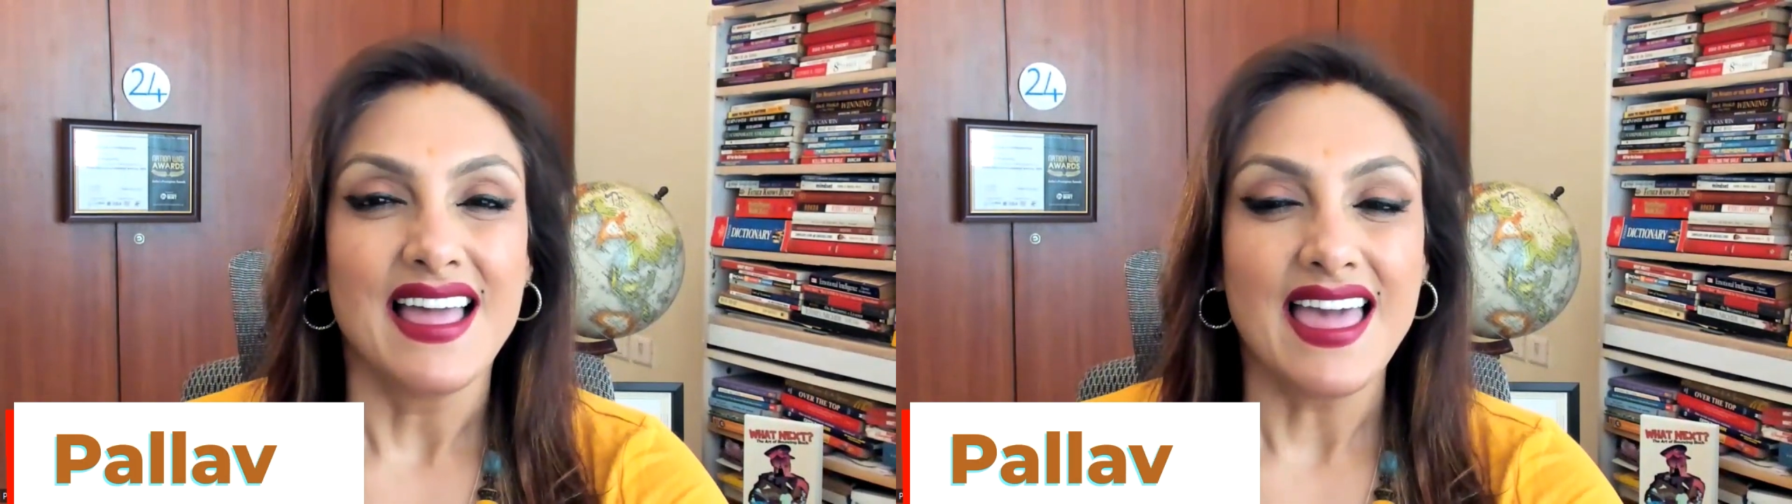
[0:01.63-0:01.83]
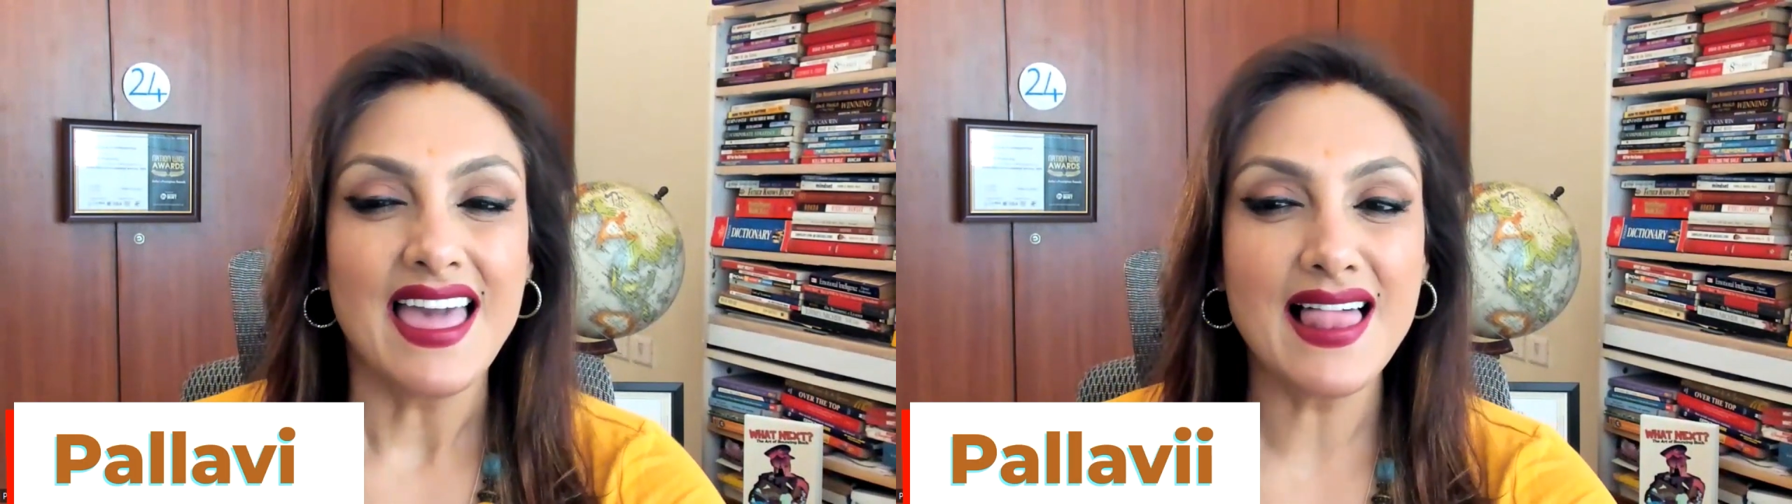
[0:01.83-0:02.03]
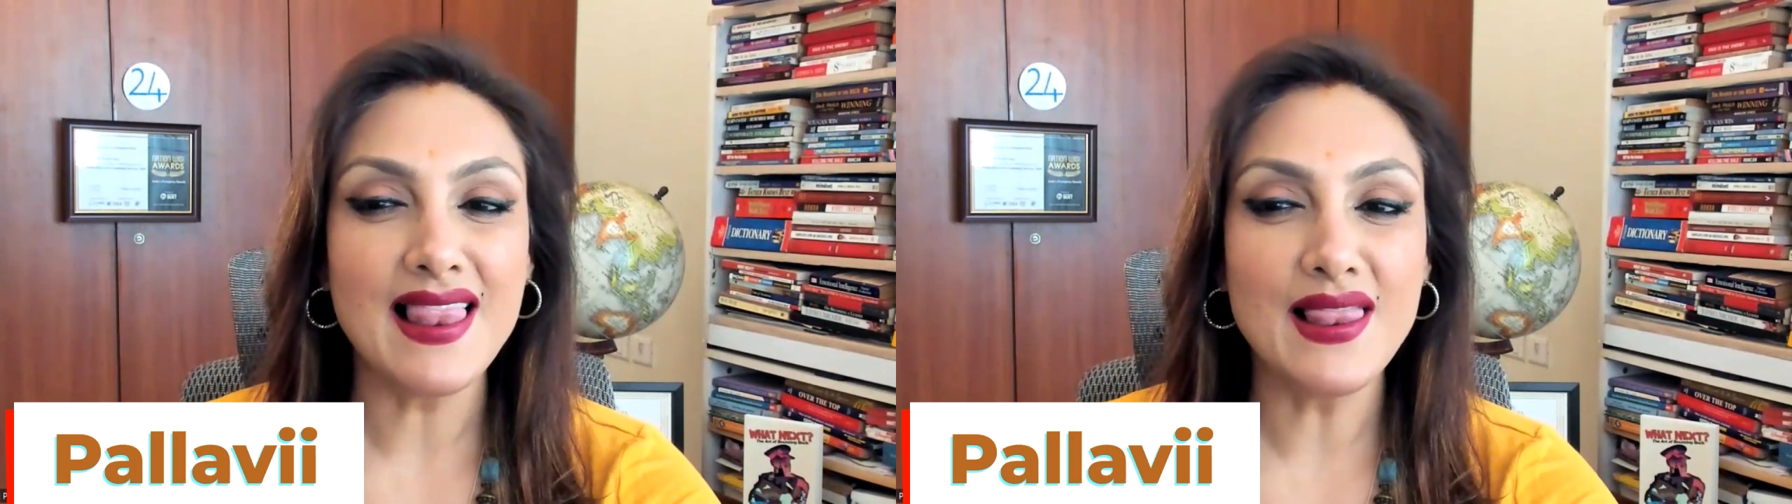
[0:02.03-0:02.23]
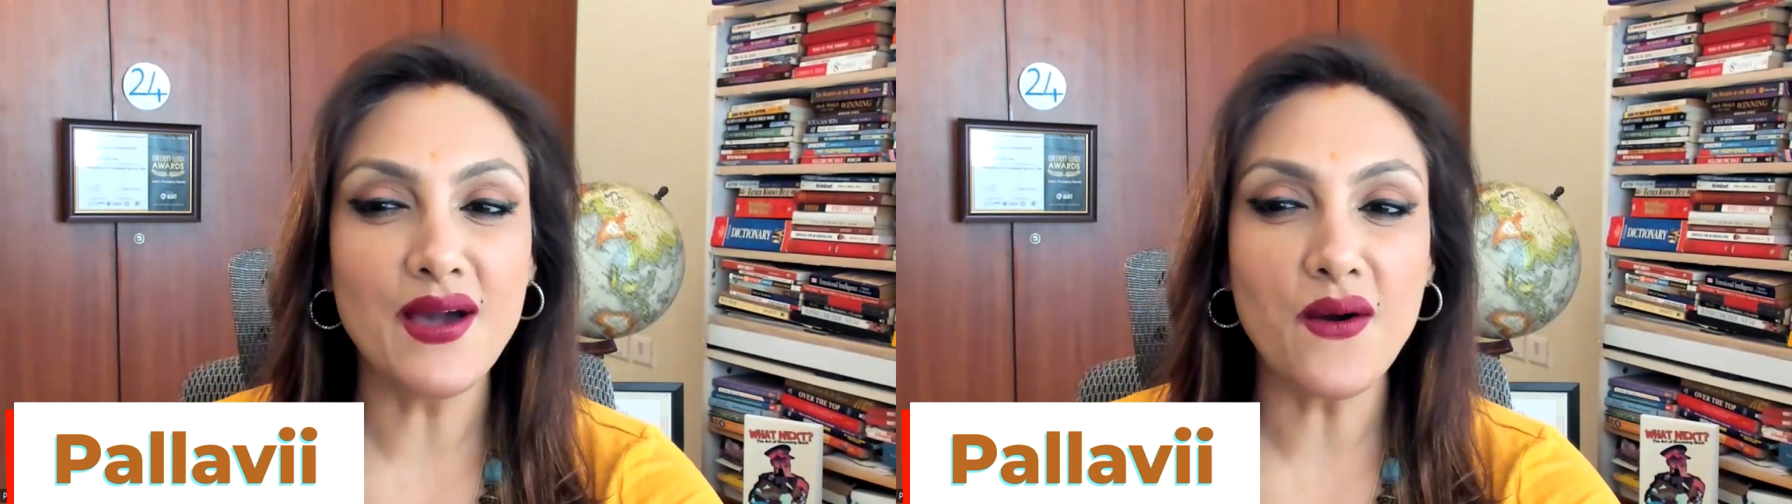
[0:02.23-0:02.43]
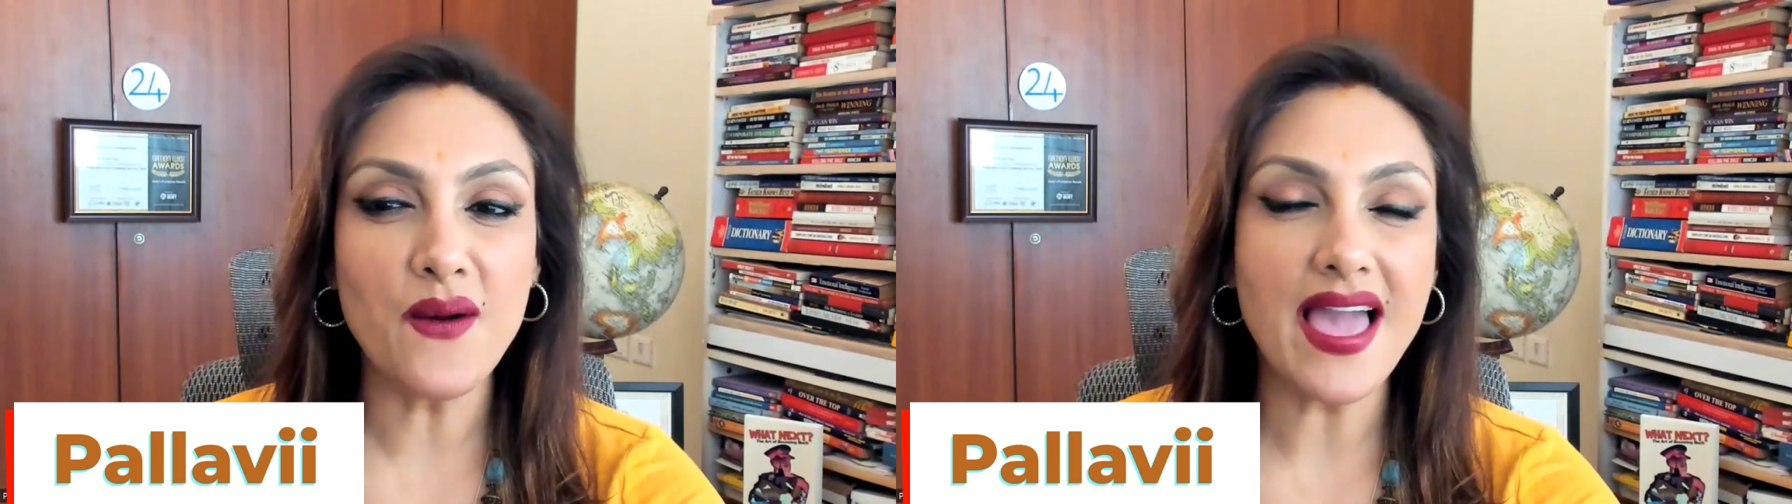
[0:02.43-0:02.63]

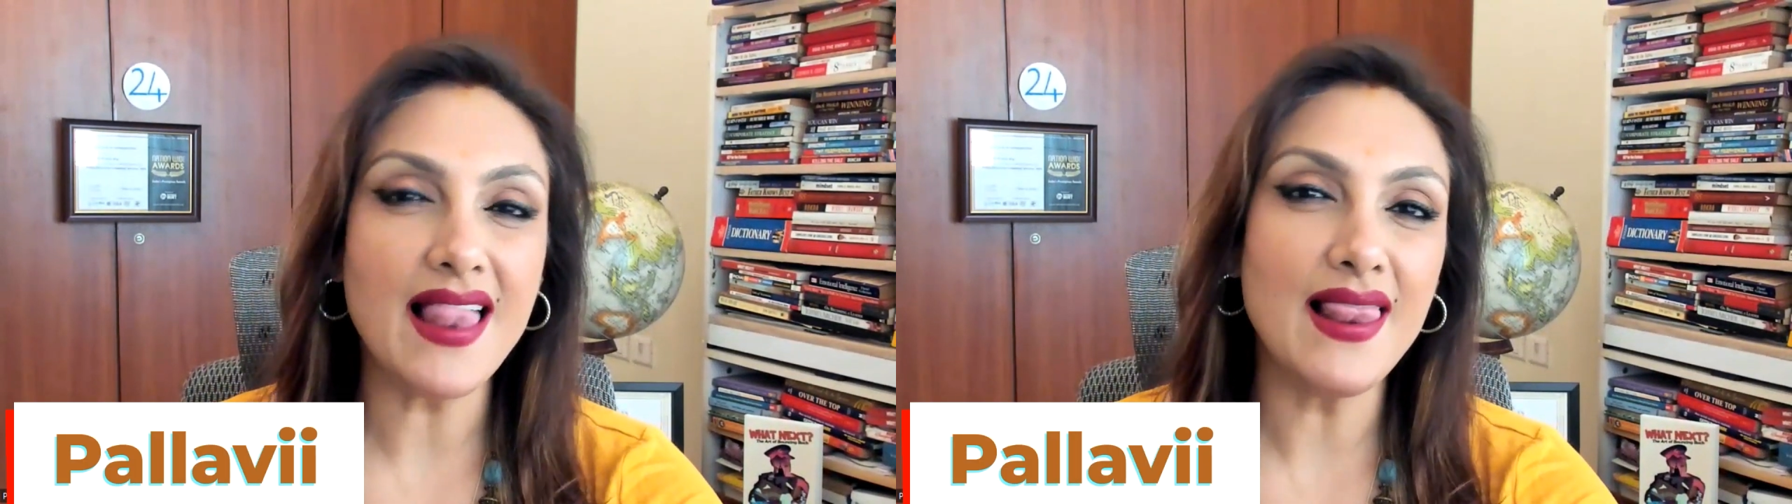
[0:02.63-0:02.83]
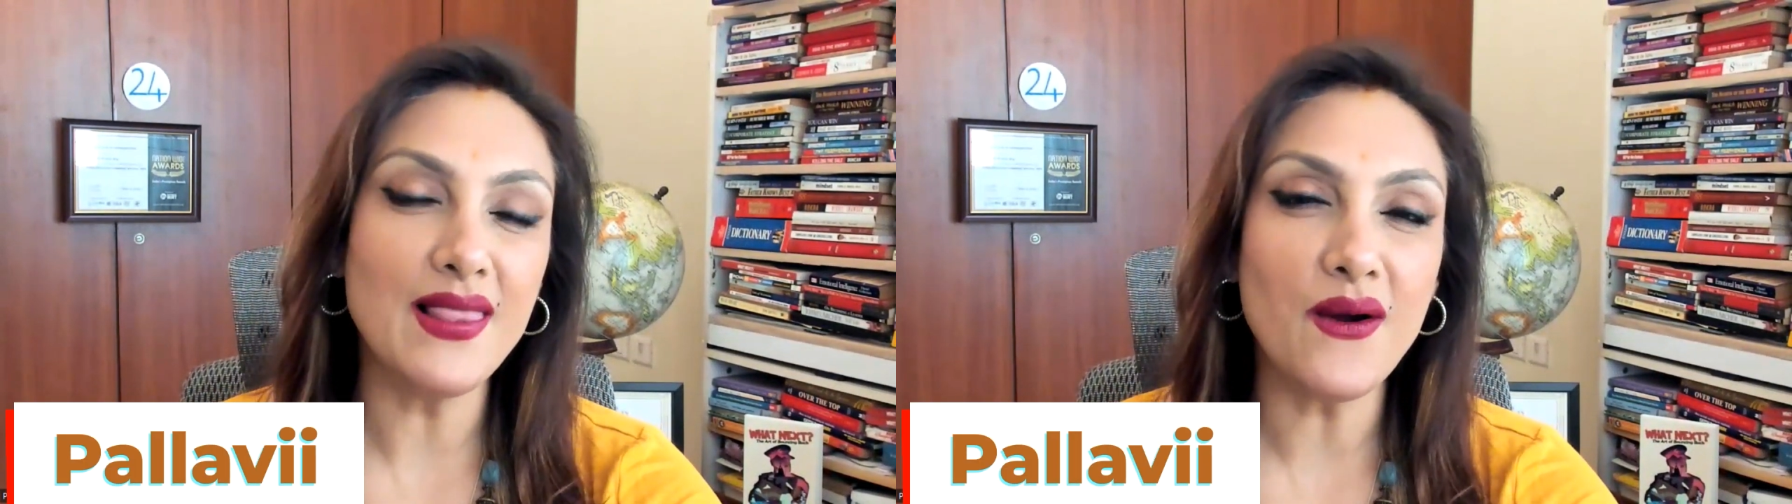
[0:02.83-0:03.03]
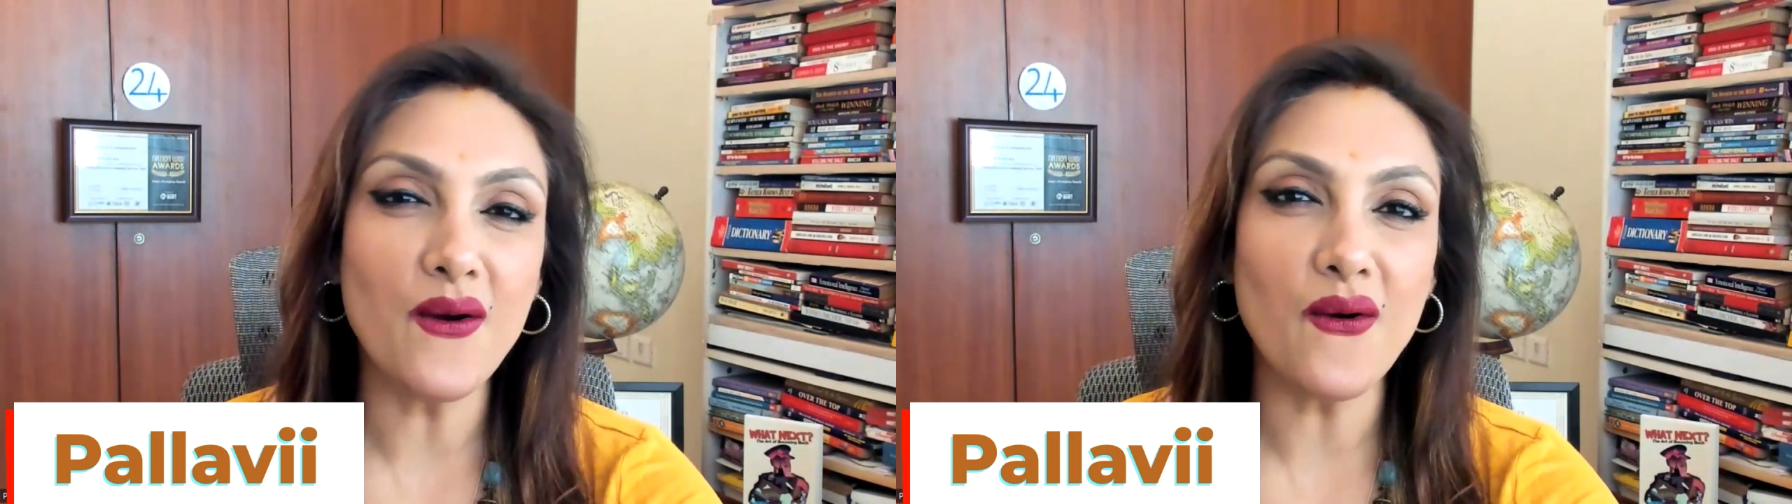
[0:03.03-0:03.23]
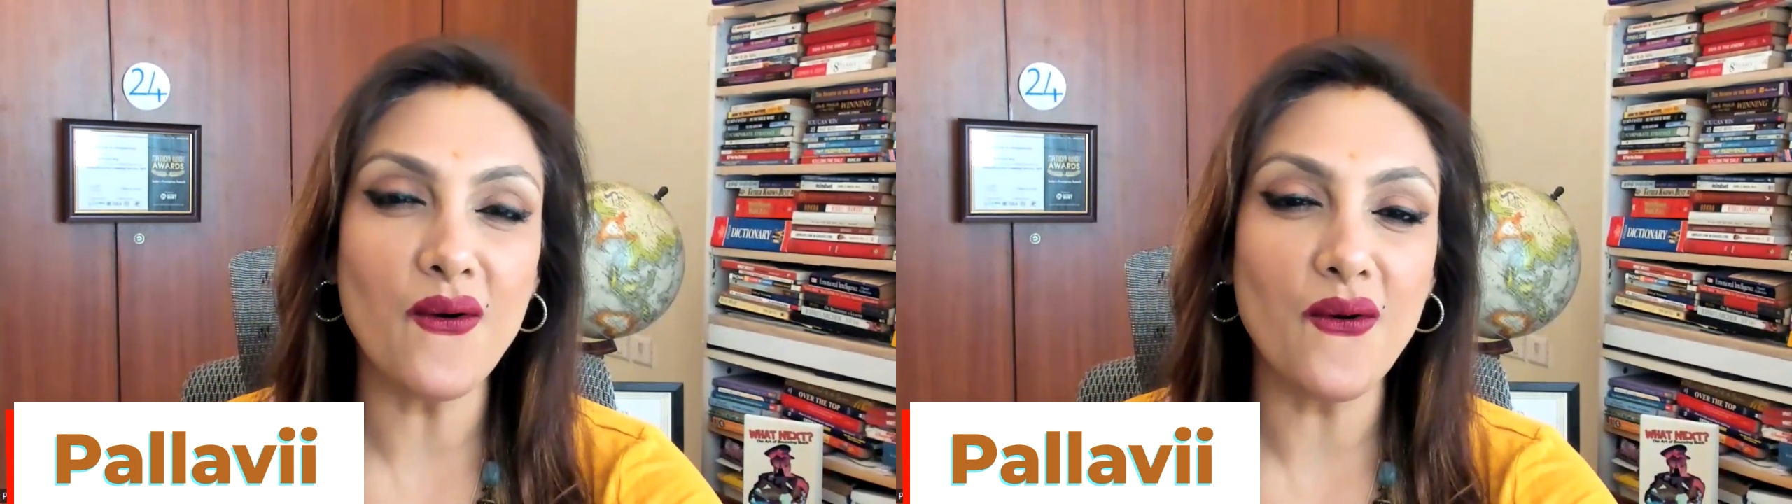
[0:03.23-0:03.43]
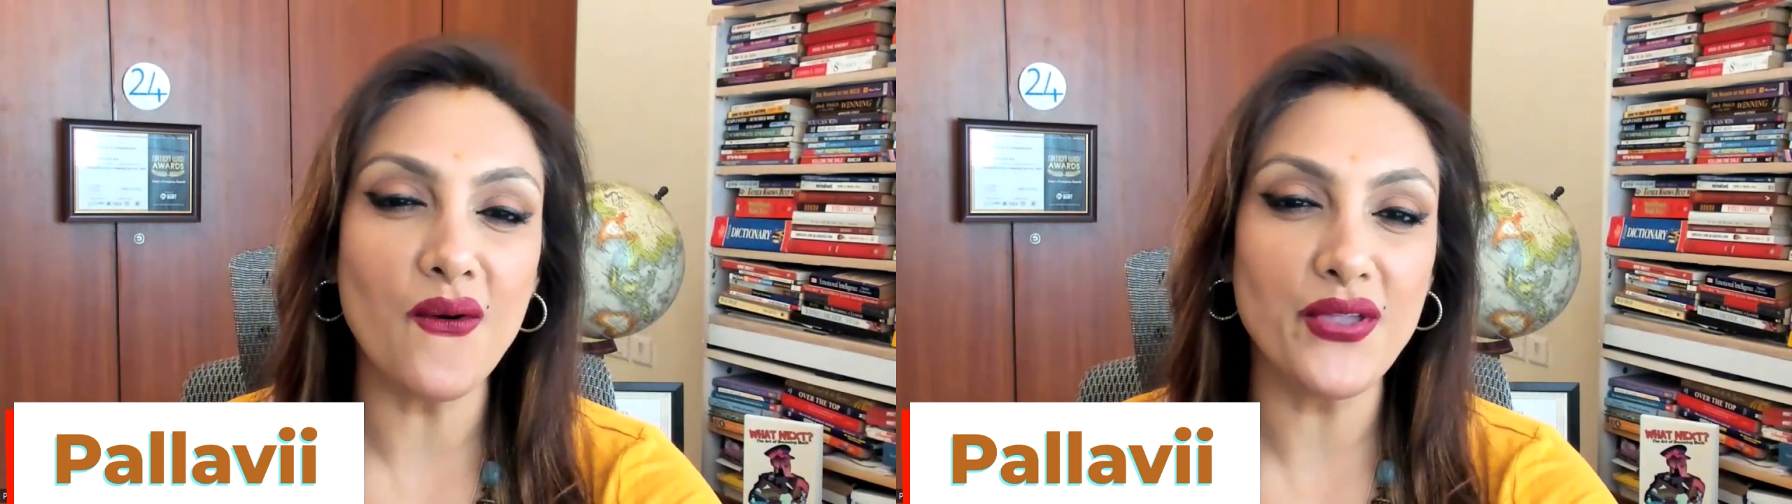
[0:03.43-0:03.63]
Hello,